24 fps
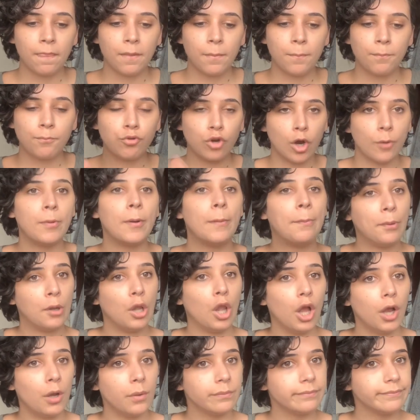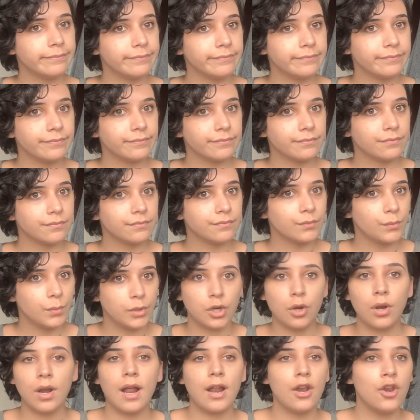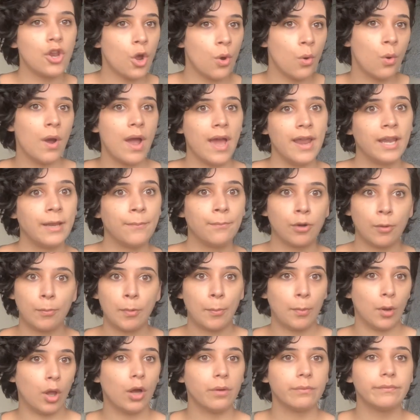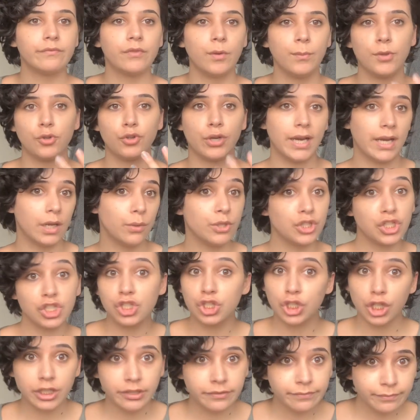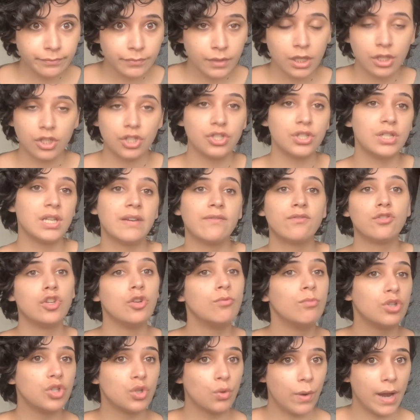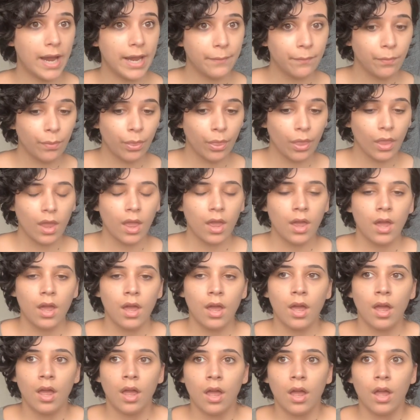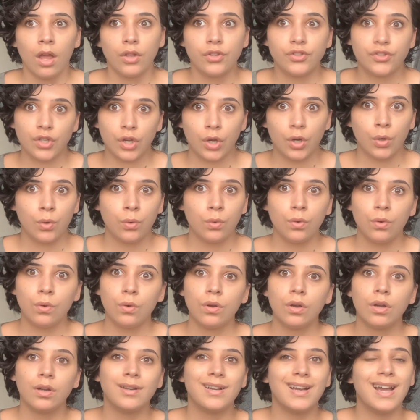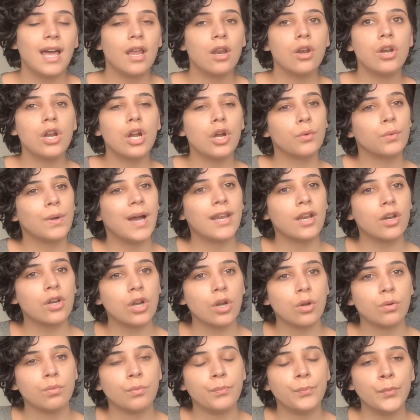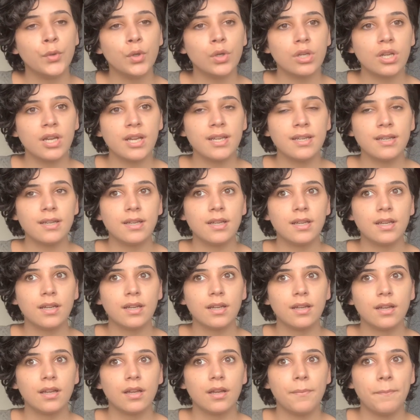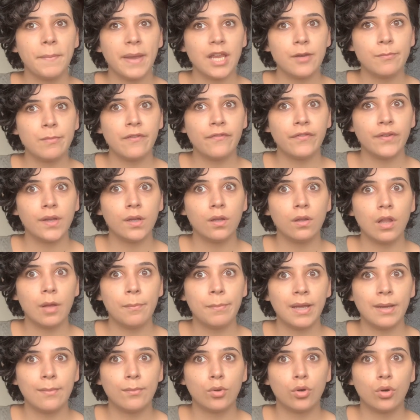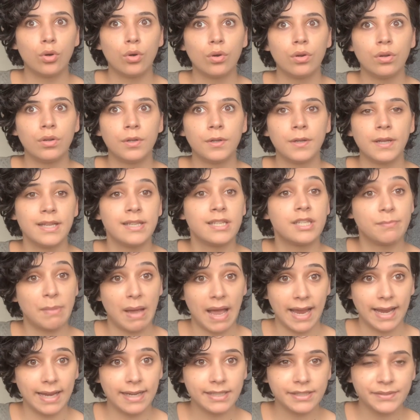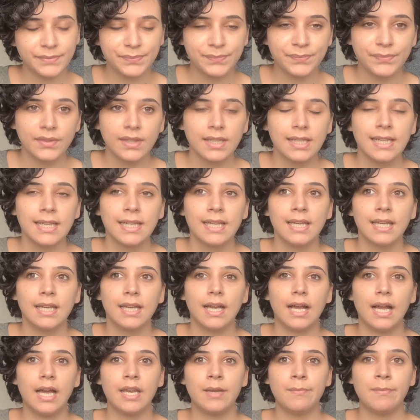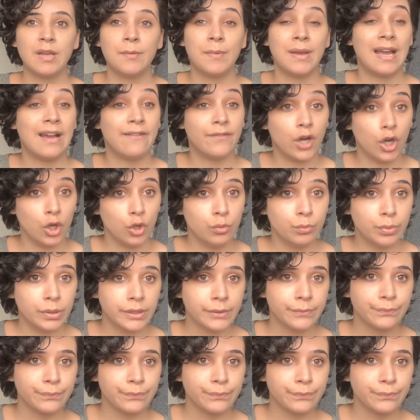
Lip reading: proper plot. We don't know any proper plot from the trailer, which is good. Doesn't give too much away. So I don't know. Moon Knight made me feel a bit more inspired and it made me have hope,